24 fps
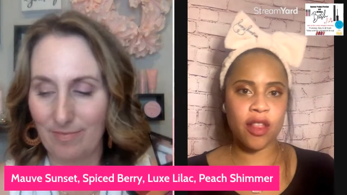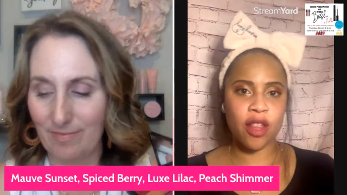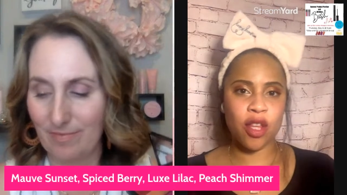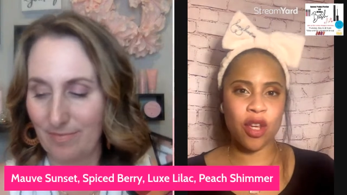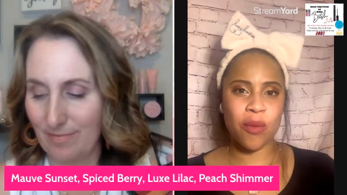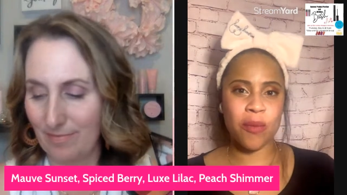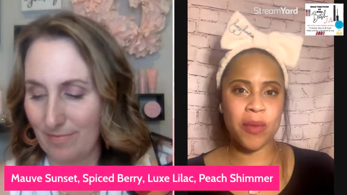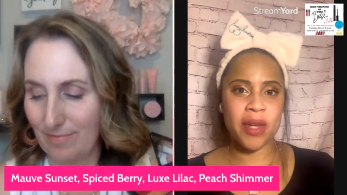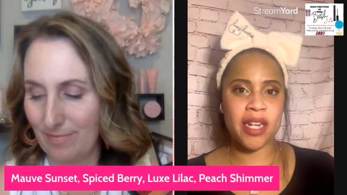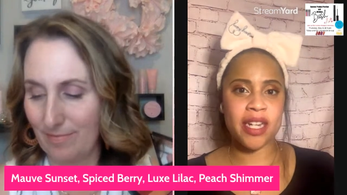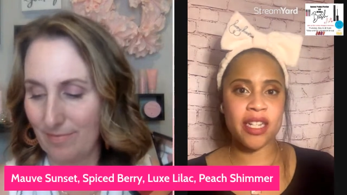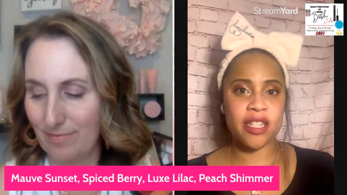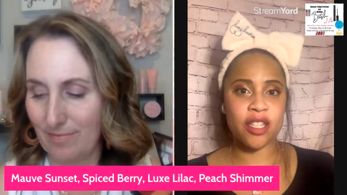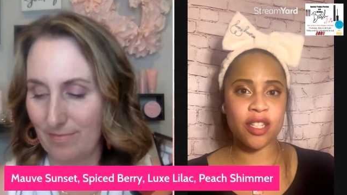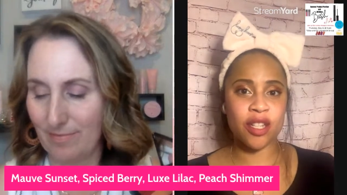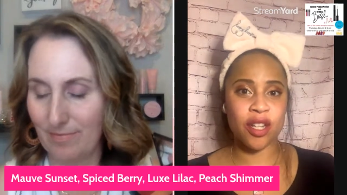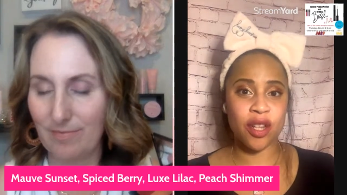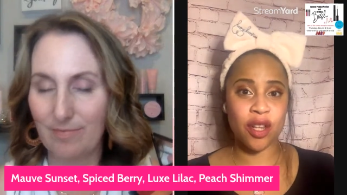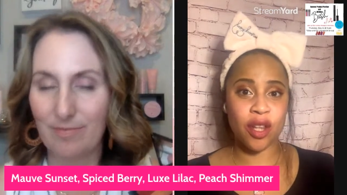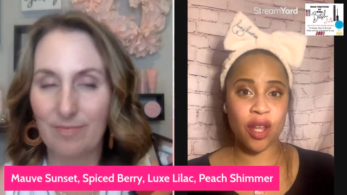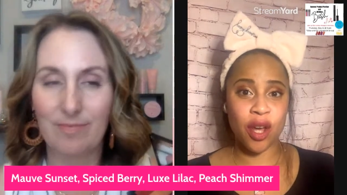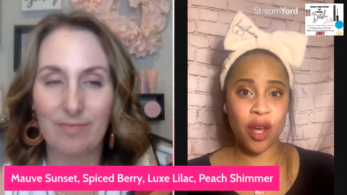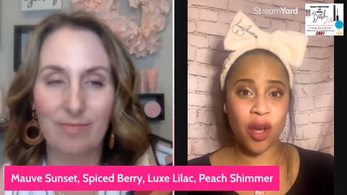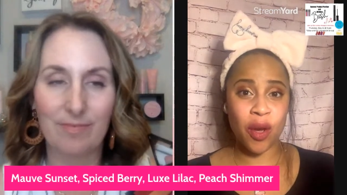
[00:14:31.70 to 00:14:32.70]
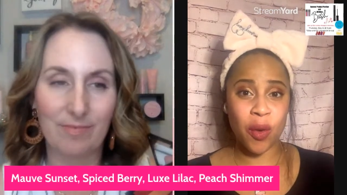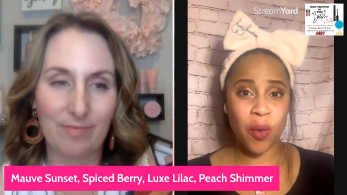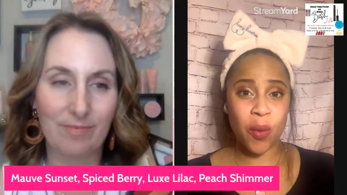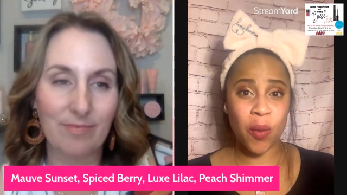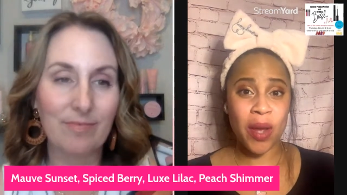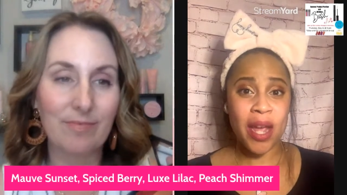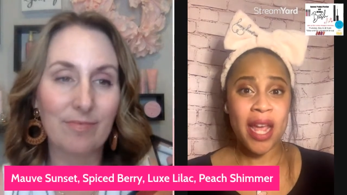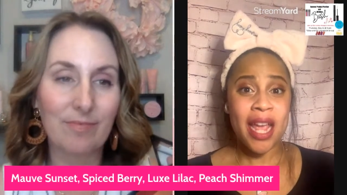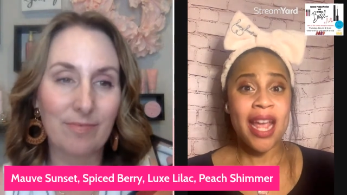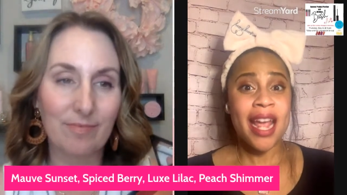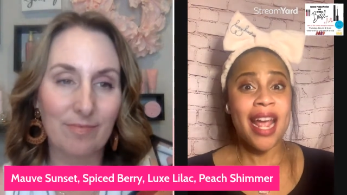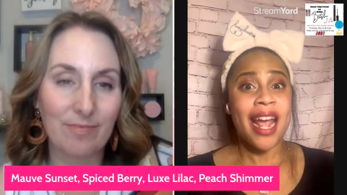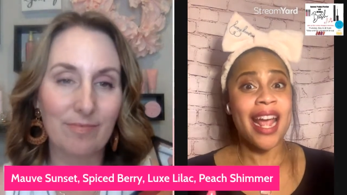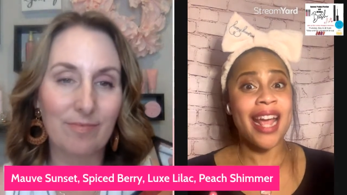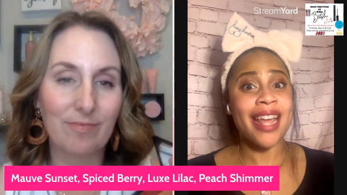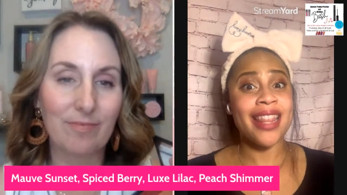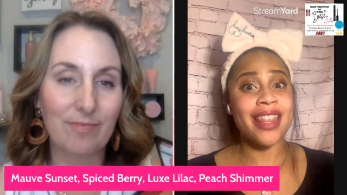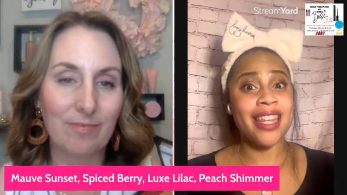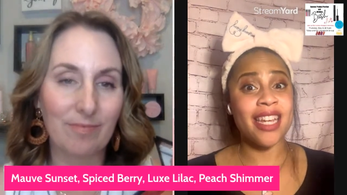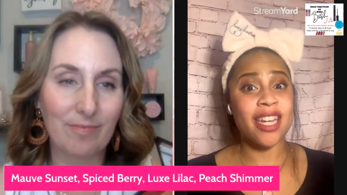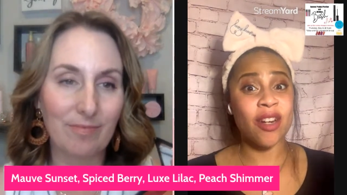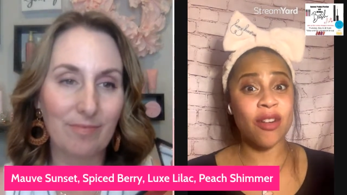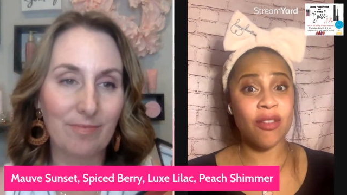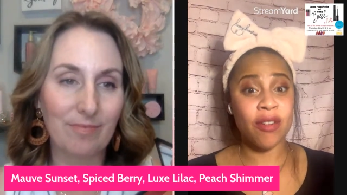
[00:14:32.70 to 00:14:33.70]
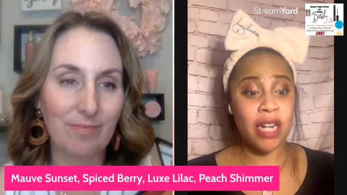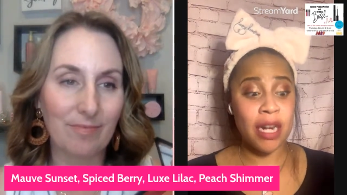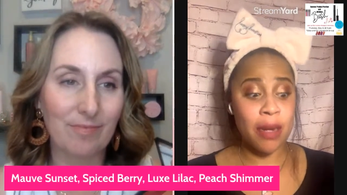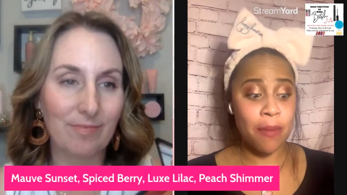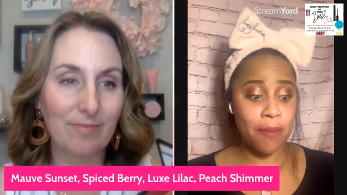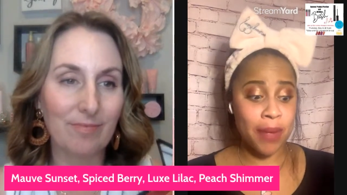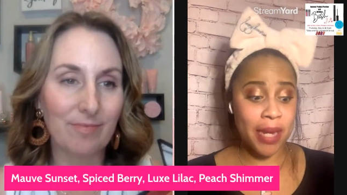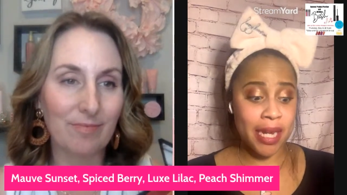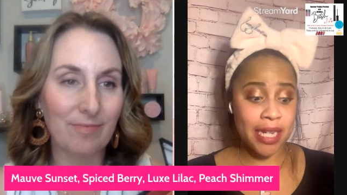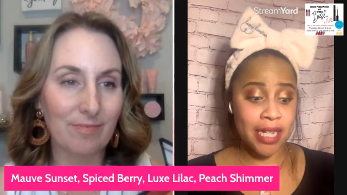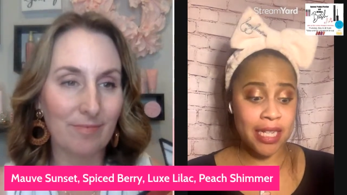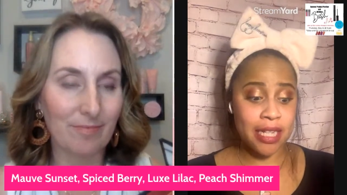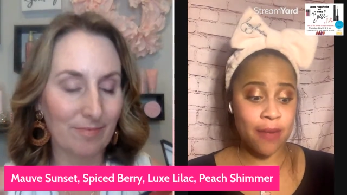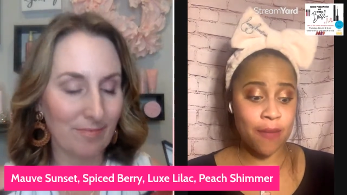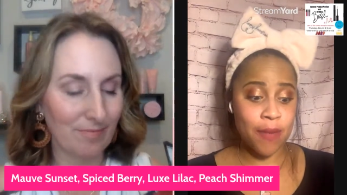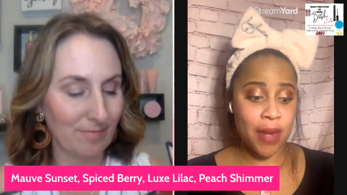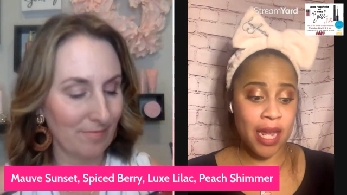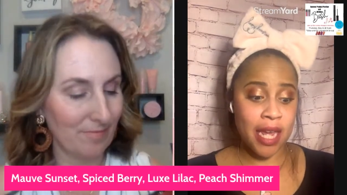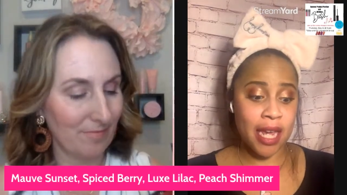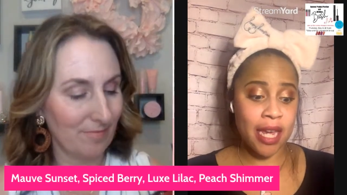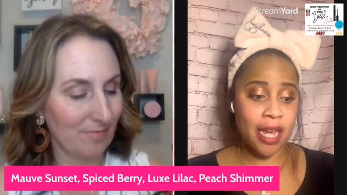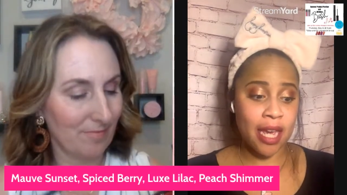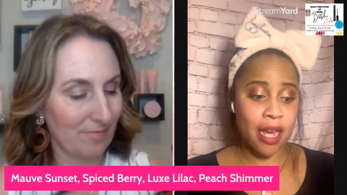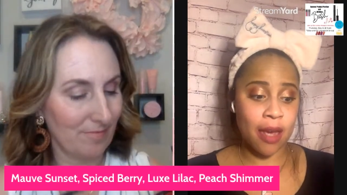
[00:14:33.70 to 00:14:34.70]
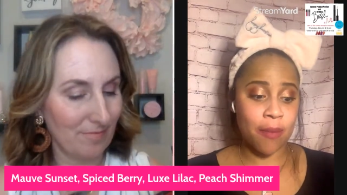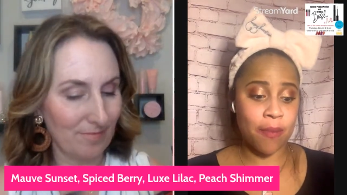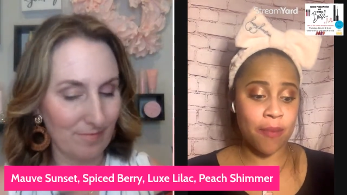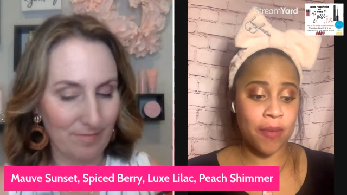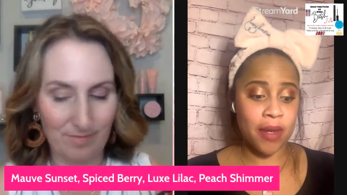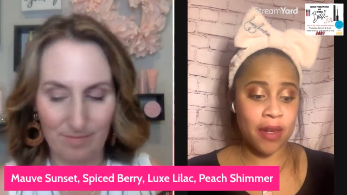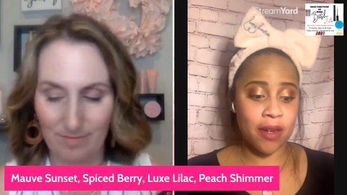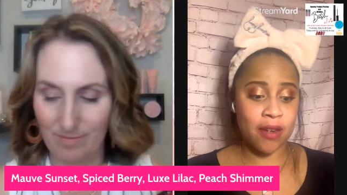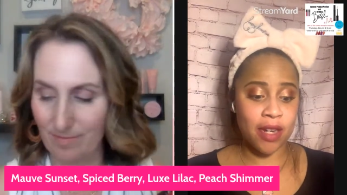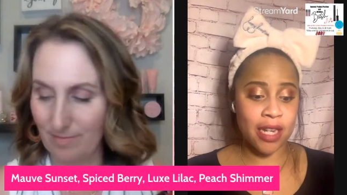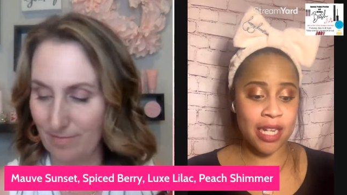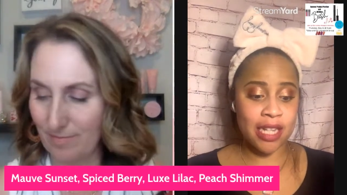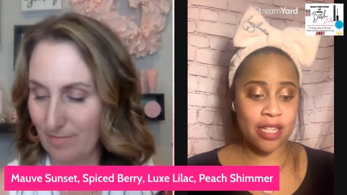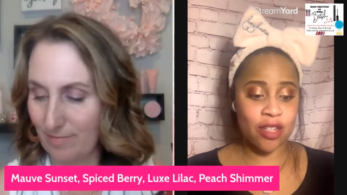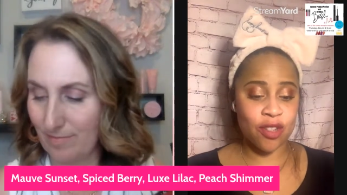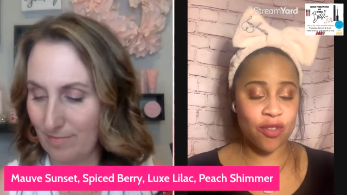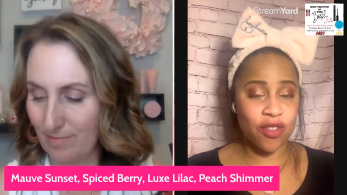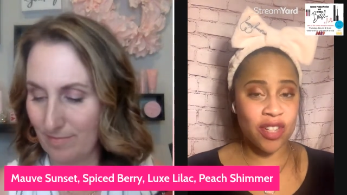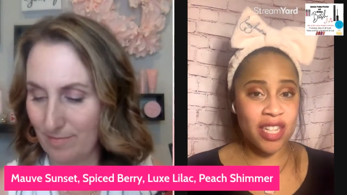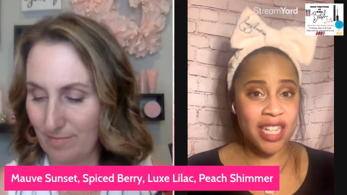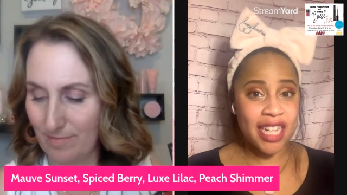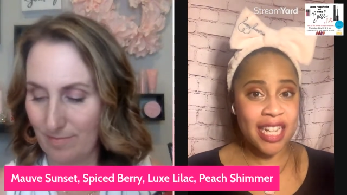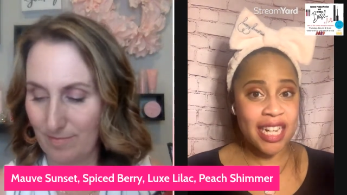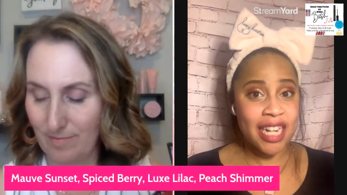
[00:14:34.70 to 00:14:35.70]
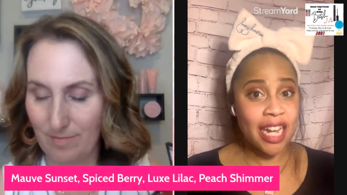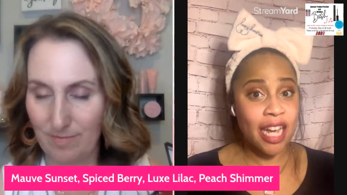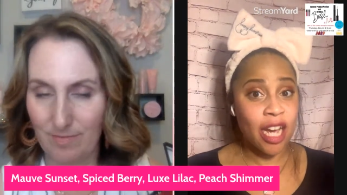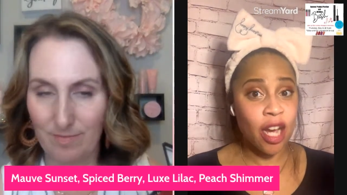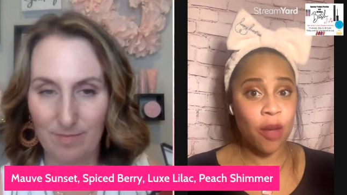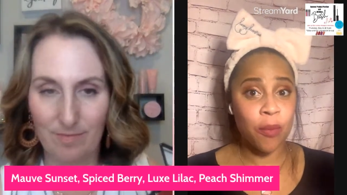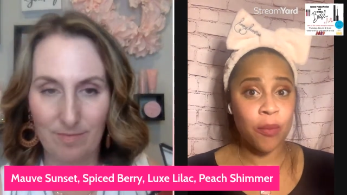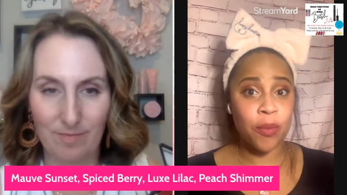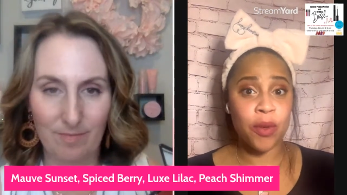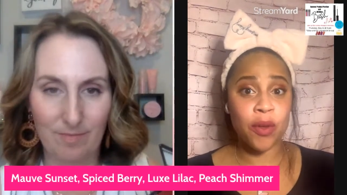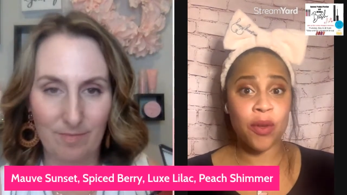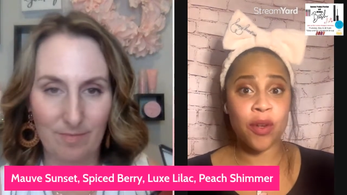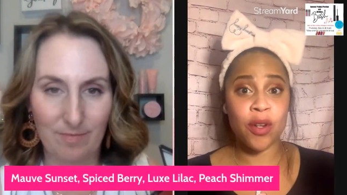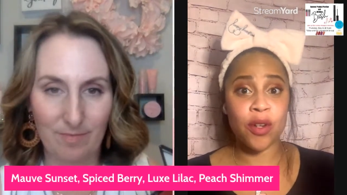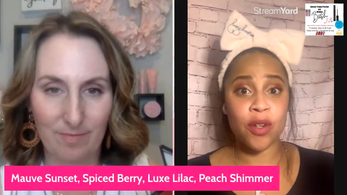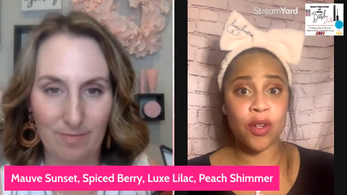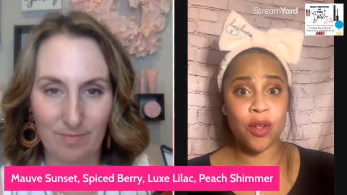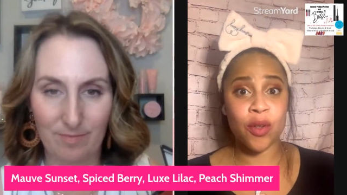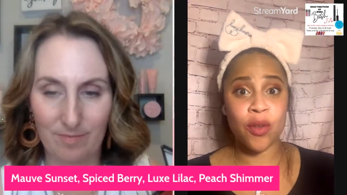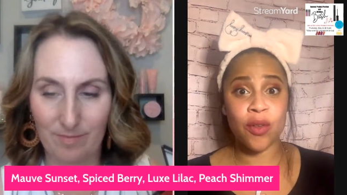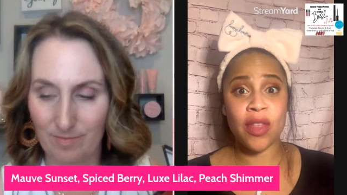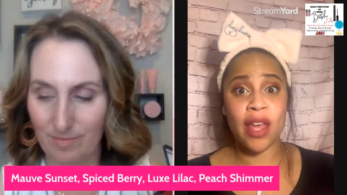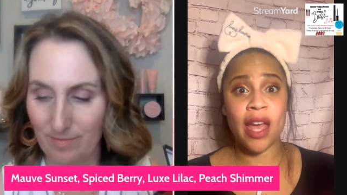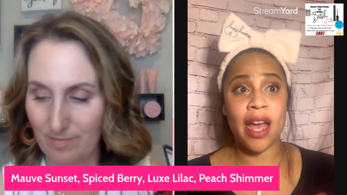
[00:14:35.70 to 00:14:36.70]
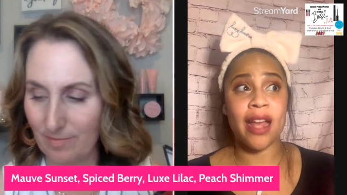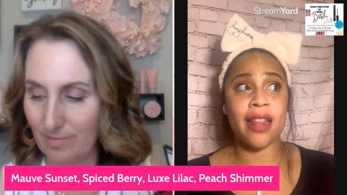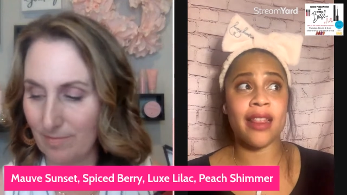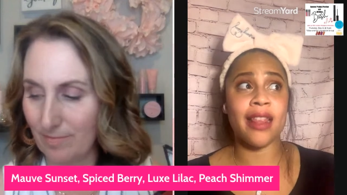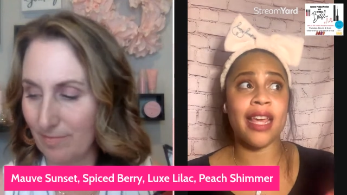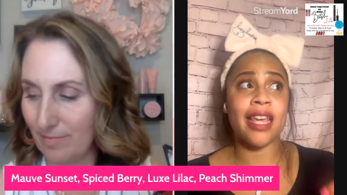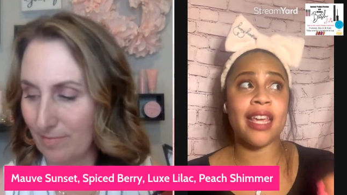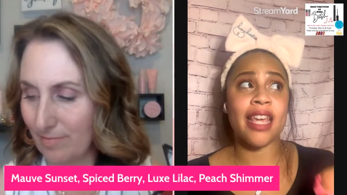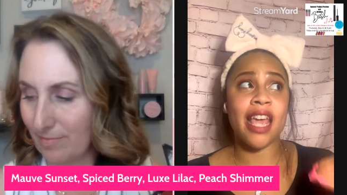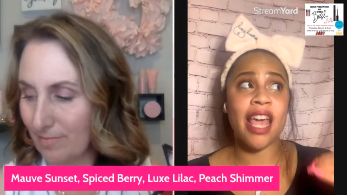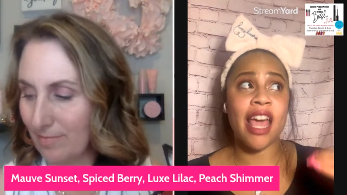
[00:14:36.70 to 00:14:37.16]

Speaker 1: luminous glow and mm-hmm. the cream based makeup it, it's really going to help you to do that like